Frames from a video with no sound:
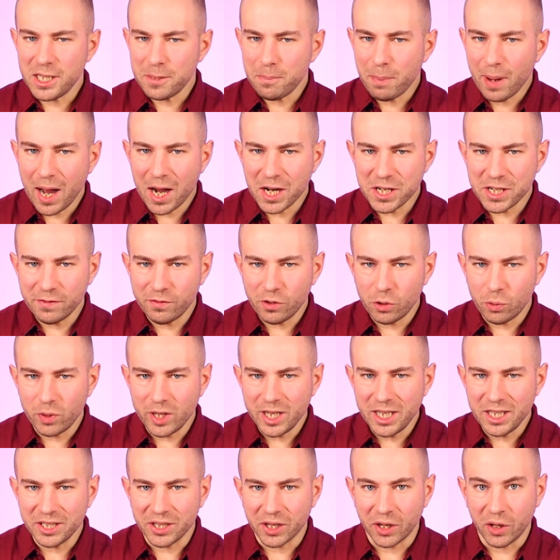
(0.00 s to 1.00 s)
is part of the
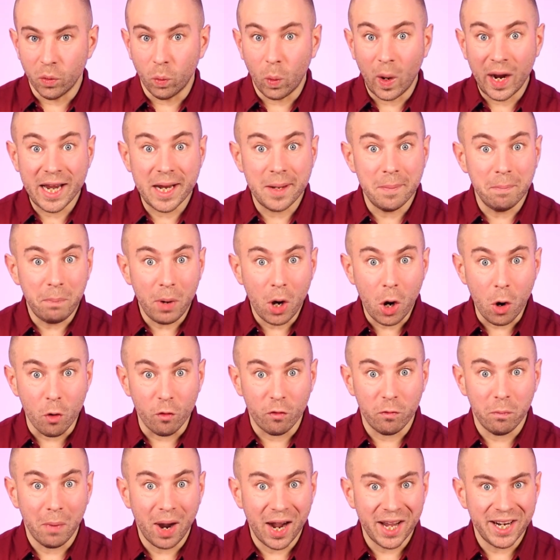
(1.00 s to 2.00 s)
reason why in
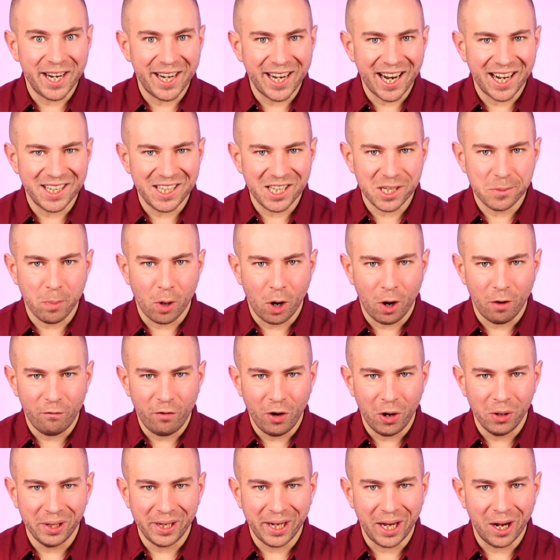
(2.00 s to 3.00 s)
both mine and Andy's
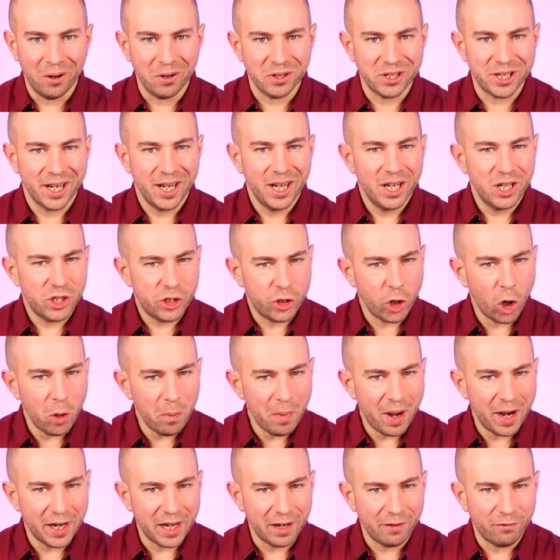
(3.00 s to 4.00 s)
portfolios, stock
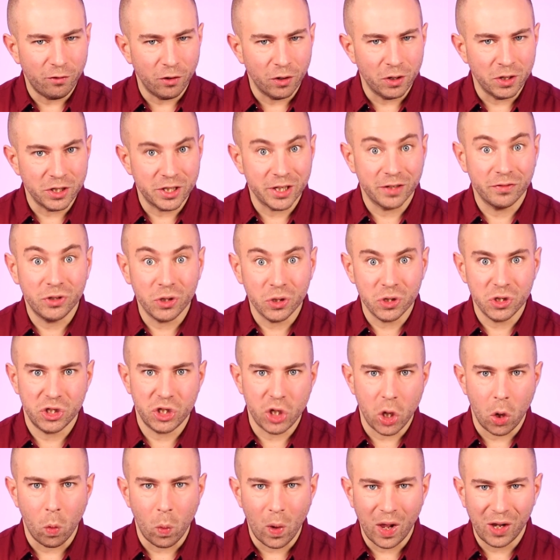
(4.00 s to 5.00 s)
market funds have done
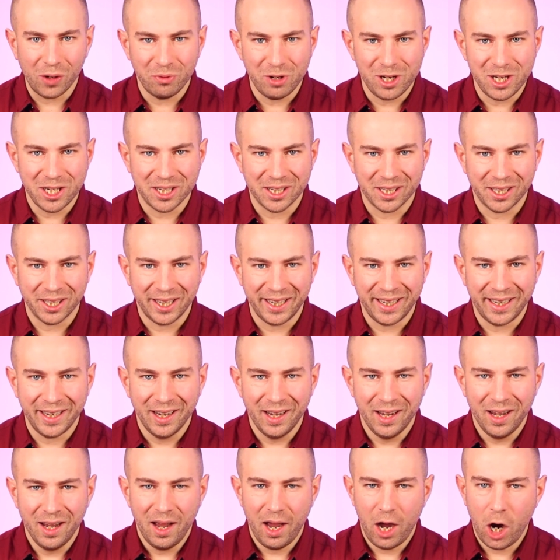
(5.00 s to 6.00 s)
so well recently.
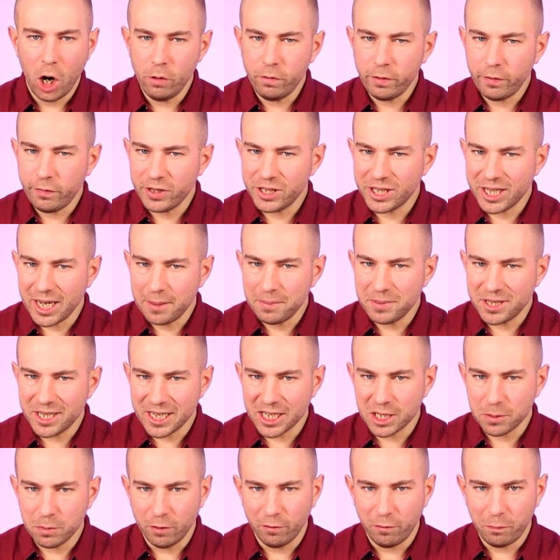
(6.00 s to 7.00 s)
Over the same
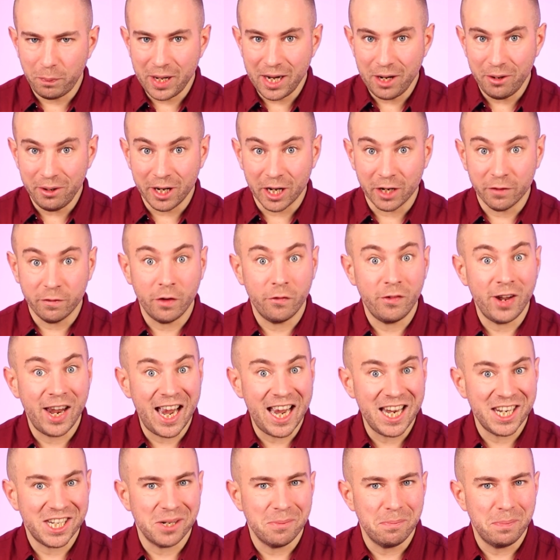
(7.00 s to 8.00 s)
six month period that the
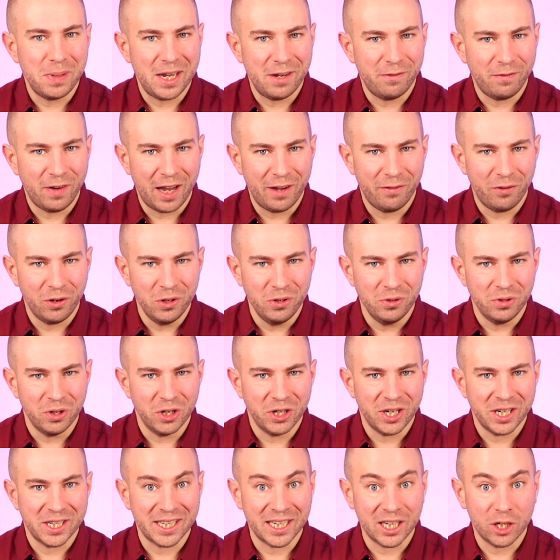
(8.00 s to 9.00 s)
S and P five hundred
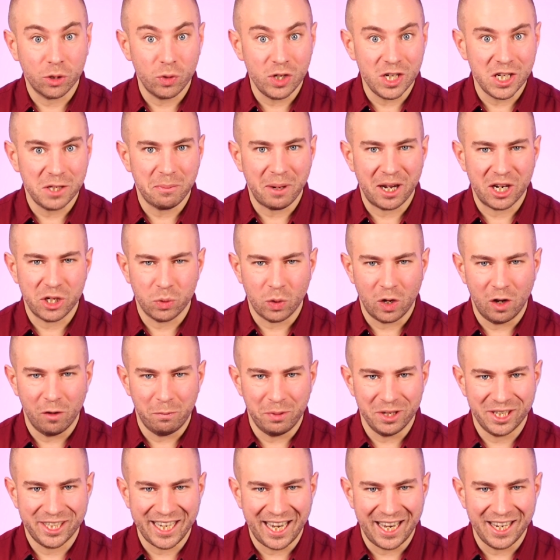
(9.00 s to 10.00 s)
has increased by twelve
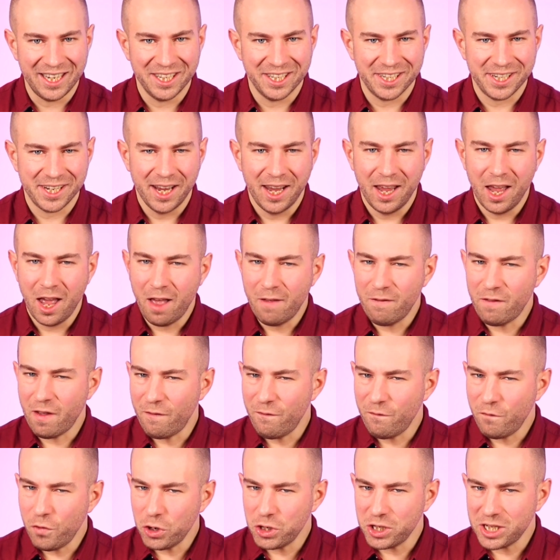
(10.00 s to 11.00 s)
percent, the
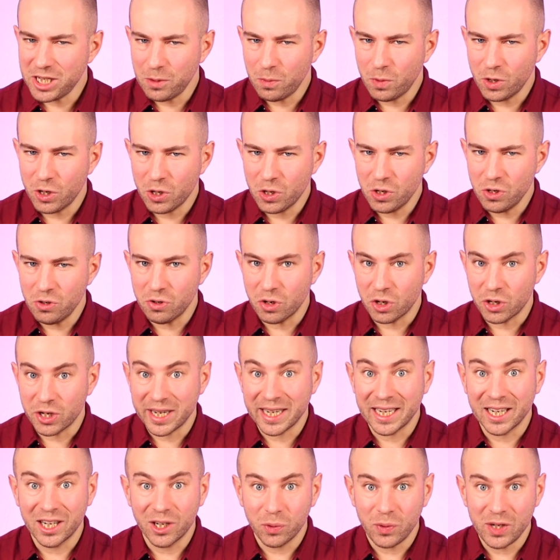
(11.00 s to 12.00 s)
F T S E one hundred
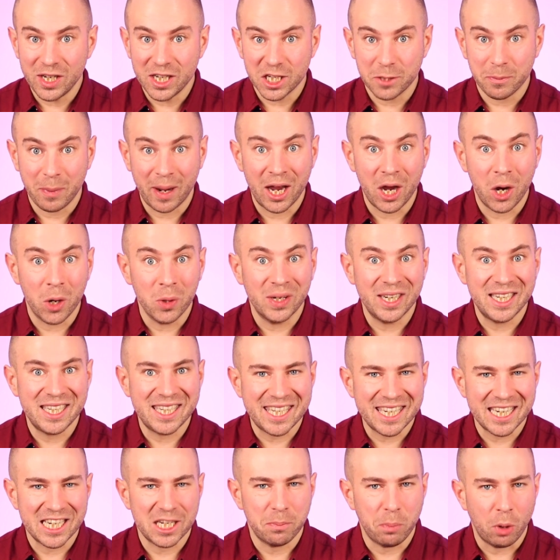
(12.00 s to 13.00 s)
increased by only
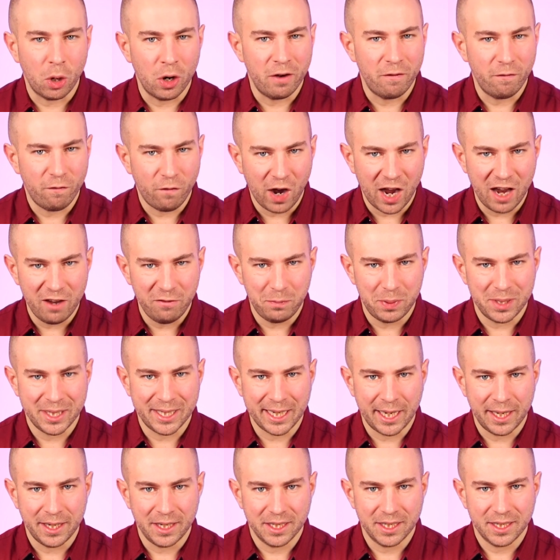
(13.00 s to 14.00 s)
six point five
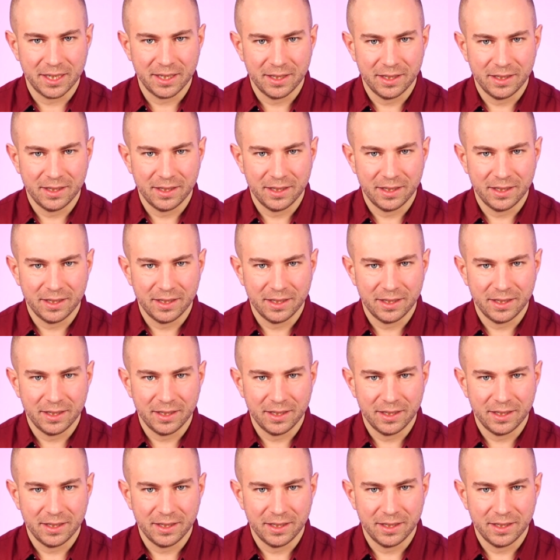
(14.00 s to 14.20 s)
percent.